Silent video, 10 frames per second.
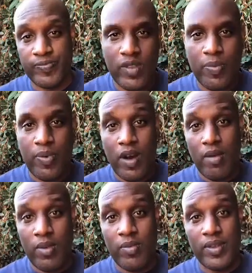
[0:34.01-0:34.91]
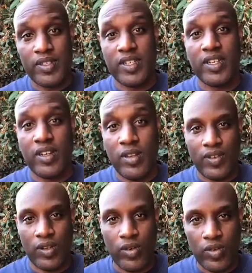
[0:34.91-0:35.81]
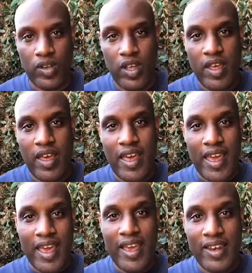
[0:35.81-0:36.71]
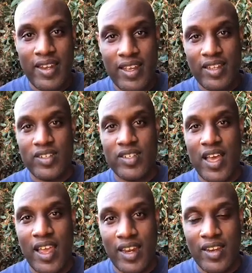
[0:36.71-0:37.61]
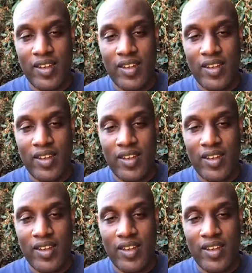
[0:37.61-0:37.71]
The problem is in the glute, and it's tight.